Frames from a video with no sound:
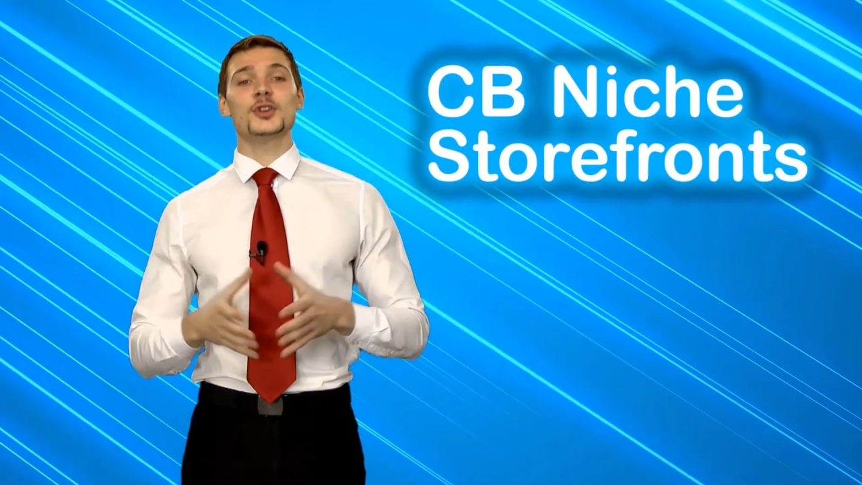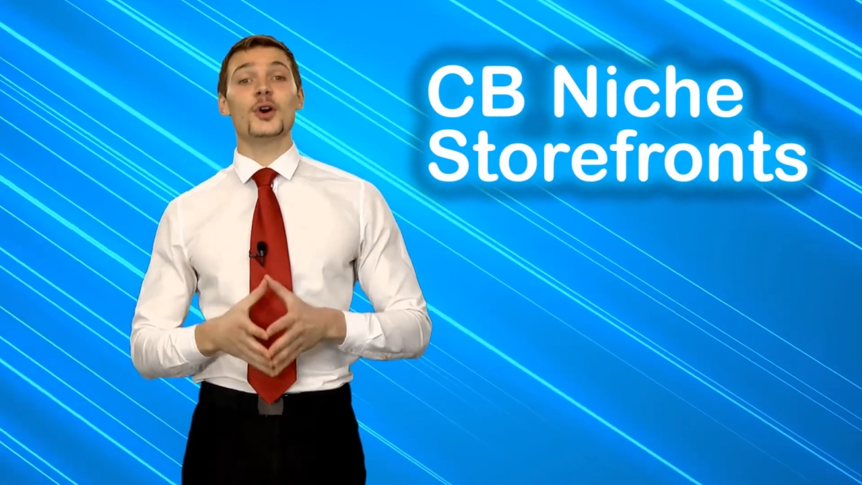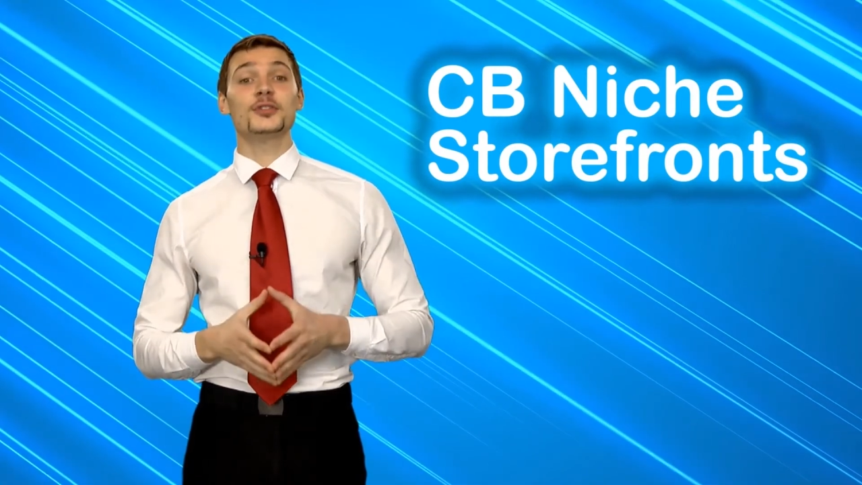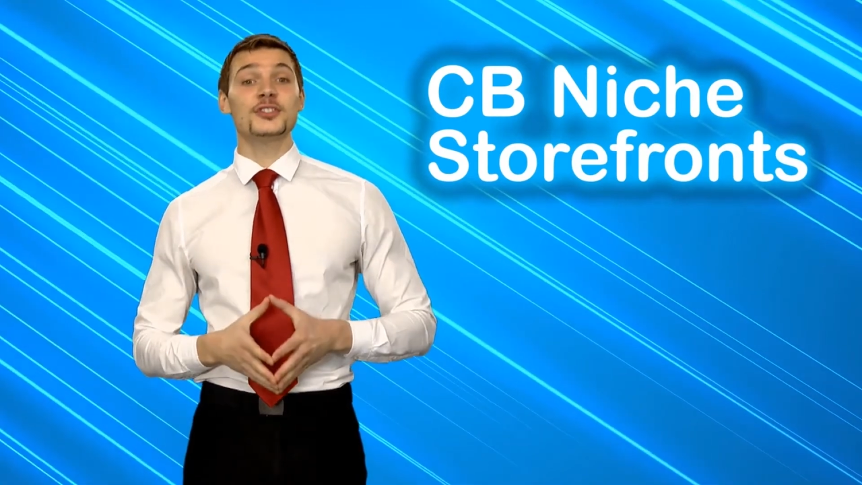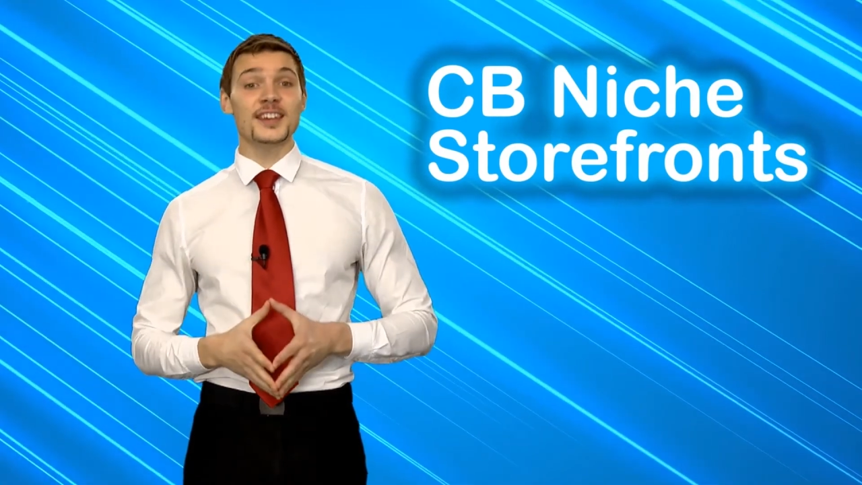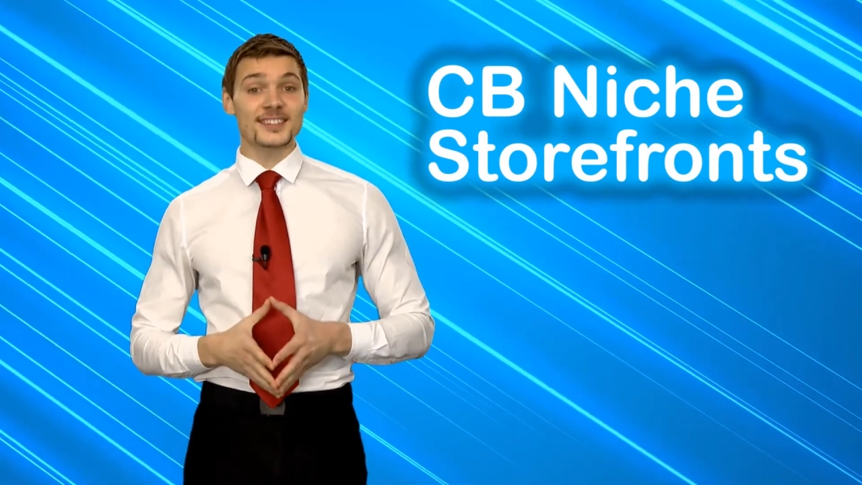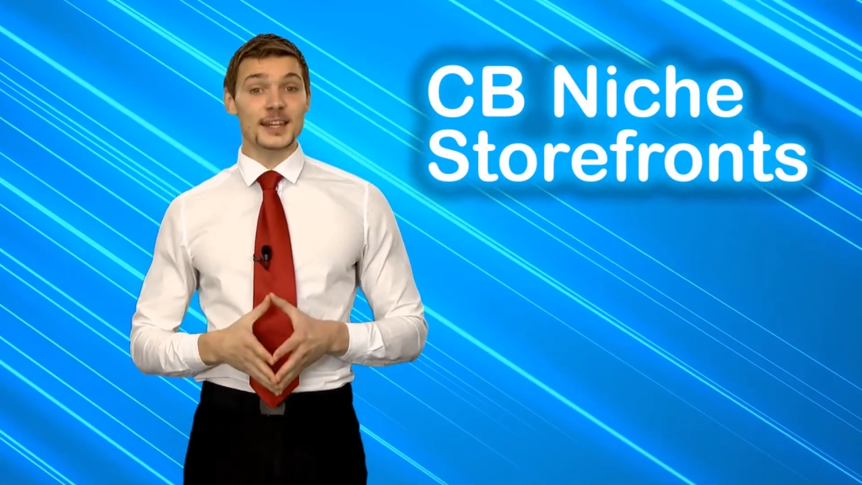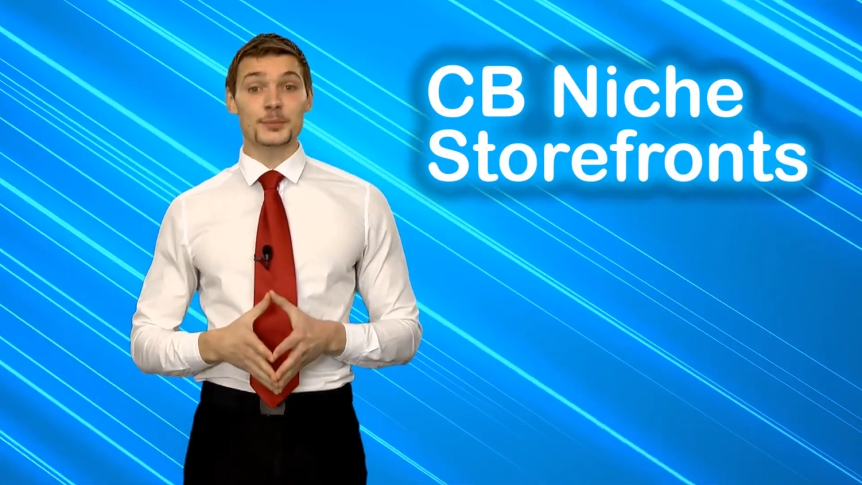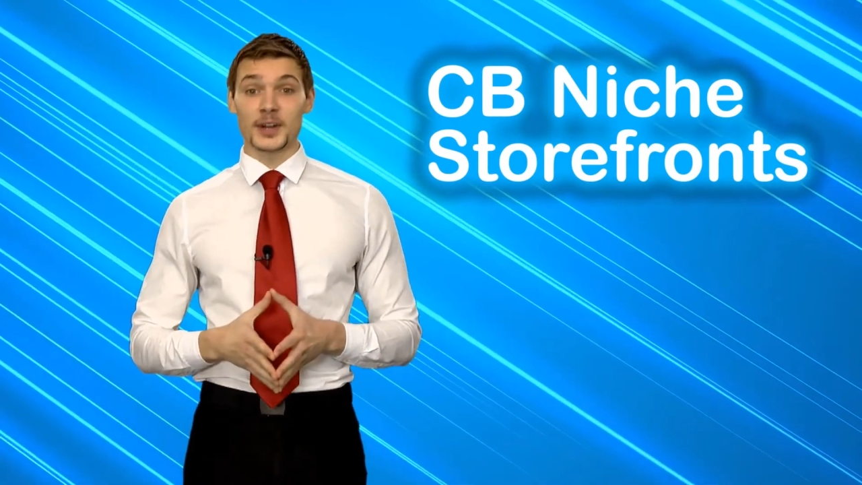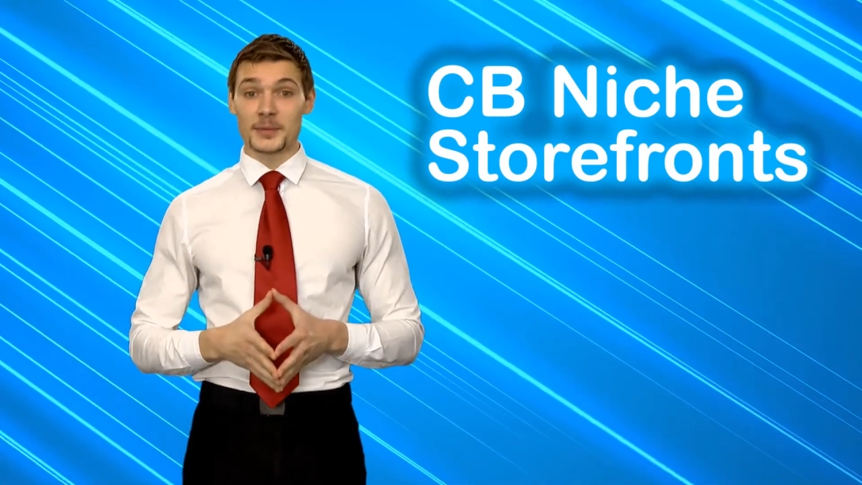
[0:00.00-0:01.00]
of 60
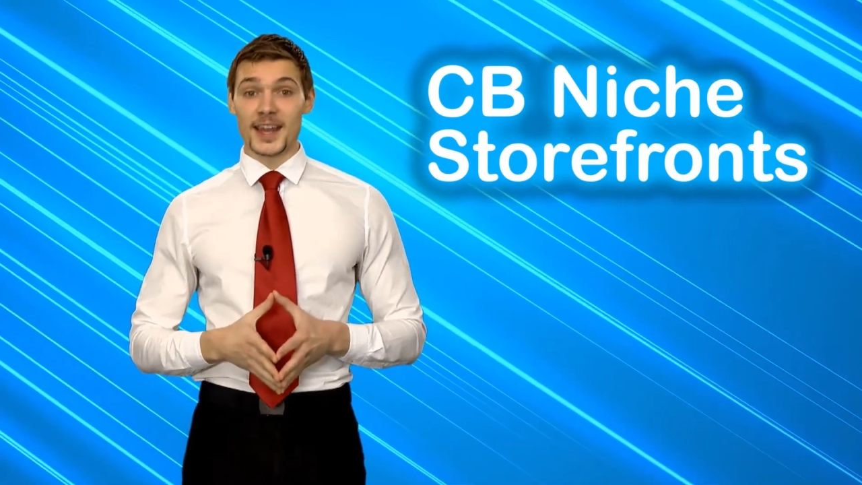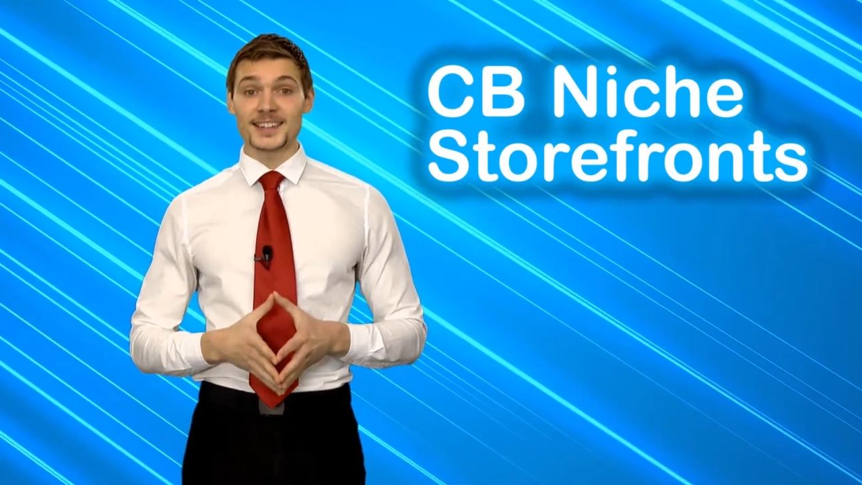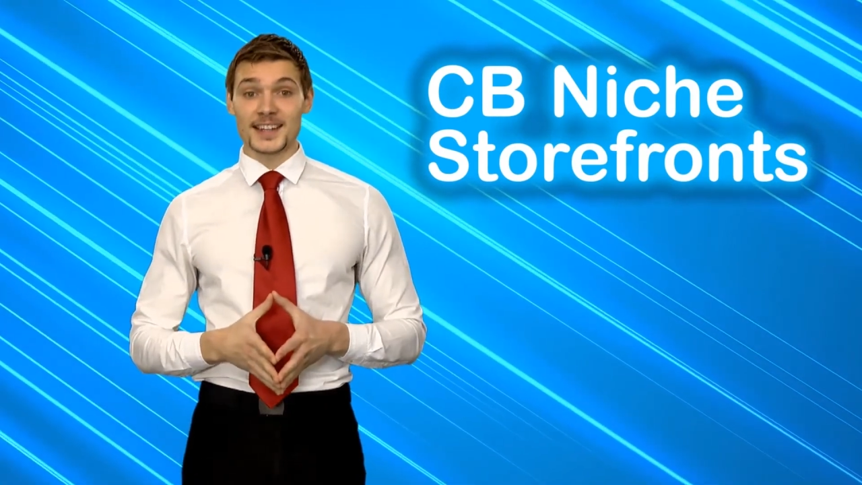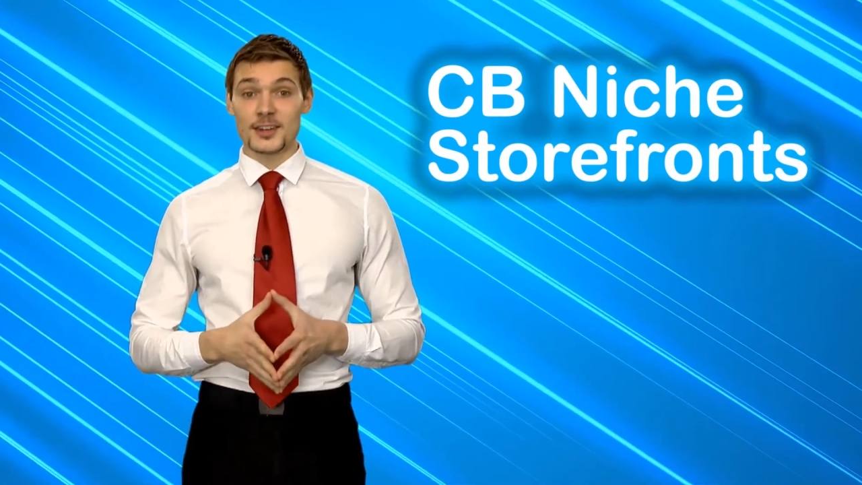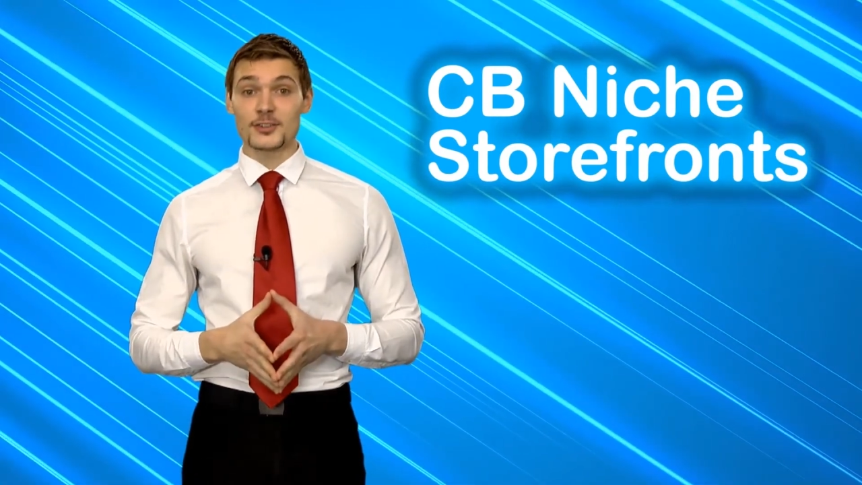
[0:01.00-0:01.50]
pre-made niche